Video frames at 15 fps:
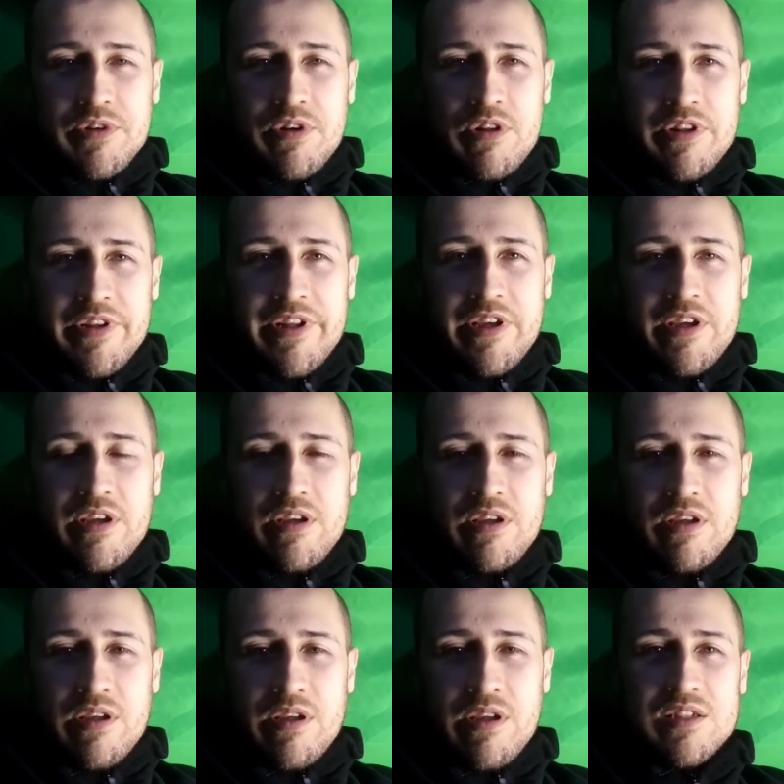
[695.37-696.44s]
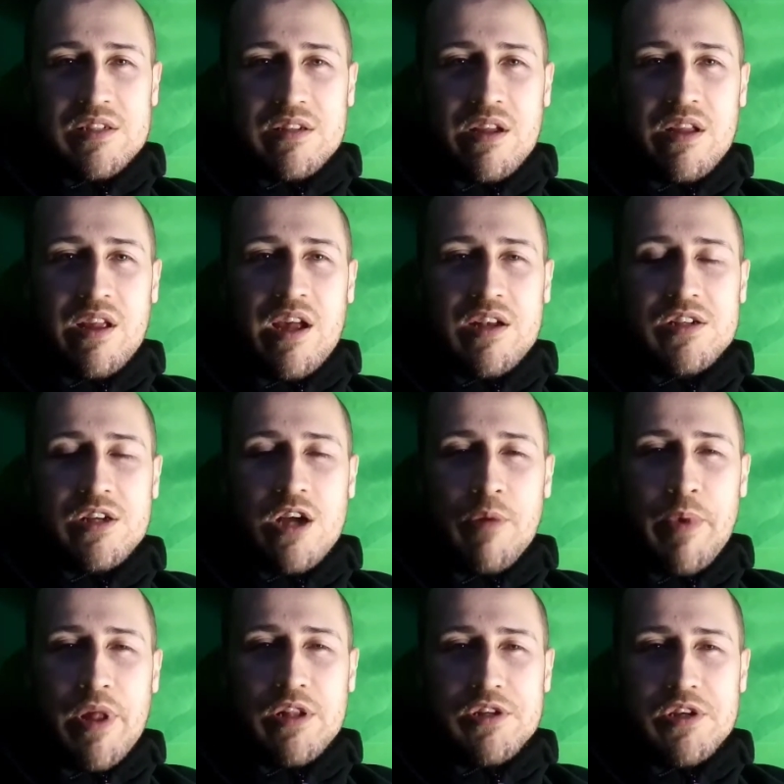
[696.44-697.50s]
holiday at
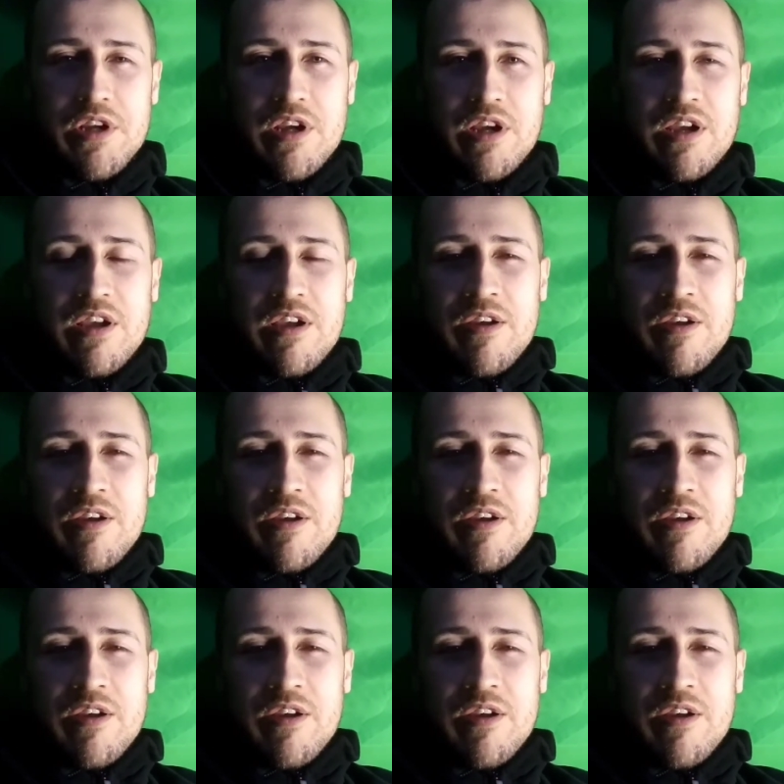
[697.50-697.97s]
Sharm El Sheikh.